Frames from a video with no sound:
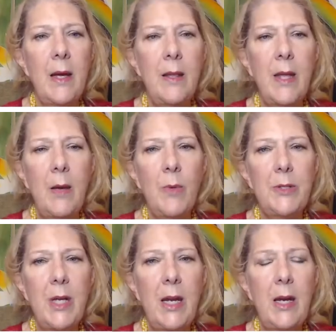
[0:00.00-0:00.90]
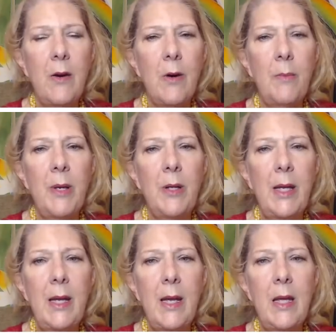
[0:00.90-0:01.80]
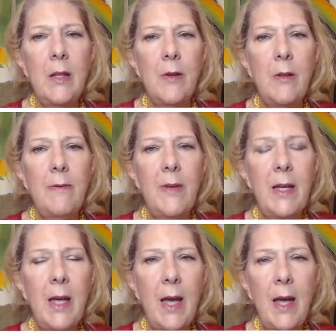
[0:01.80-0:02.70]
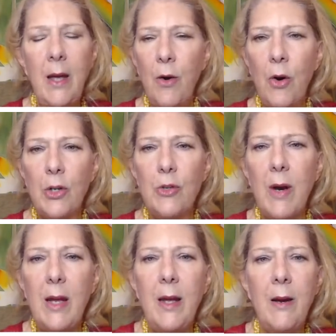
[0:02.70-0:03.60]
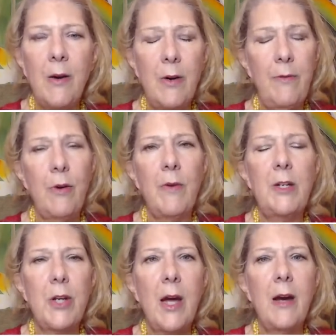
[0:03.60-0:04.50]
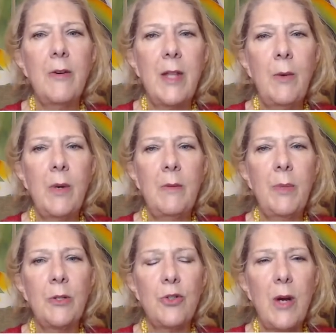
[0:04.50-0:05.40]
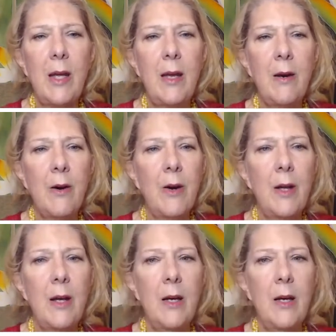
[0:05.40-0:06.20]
and they will take care of billing either the VA or TRICARE. If you're retired, they would bill TRICARE.